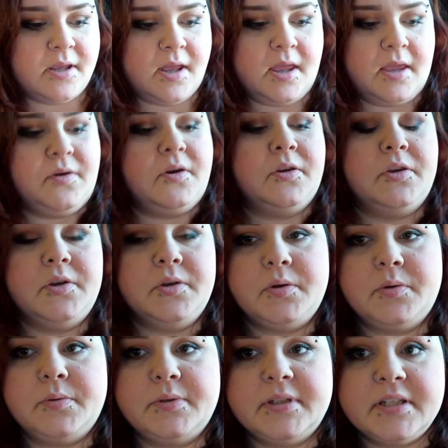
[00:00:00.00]
You can
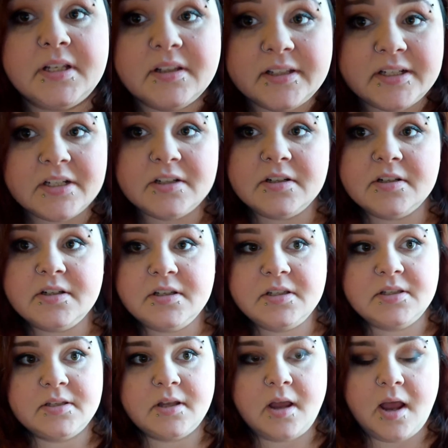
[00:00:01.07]
use
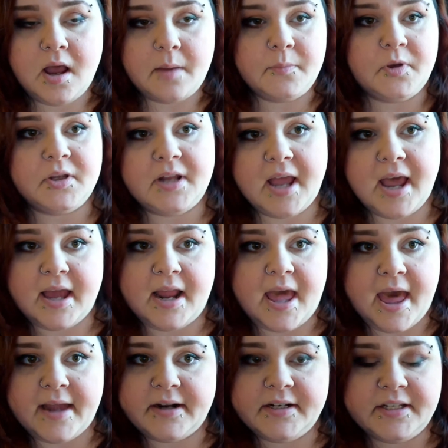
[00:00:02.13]
glitters, you can add
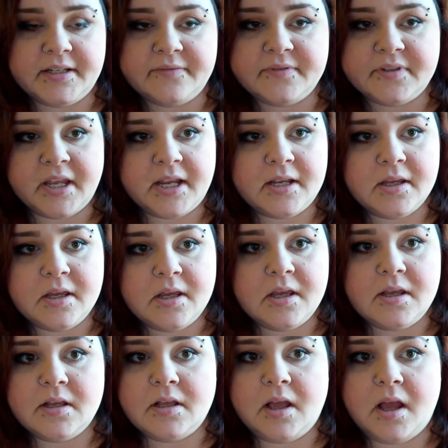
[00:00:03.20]
additives like
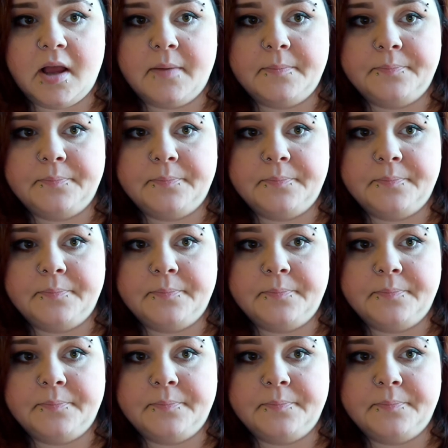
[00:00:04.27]
I'm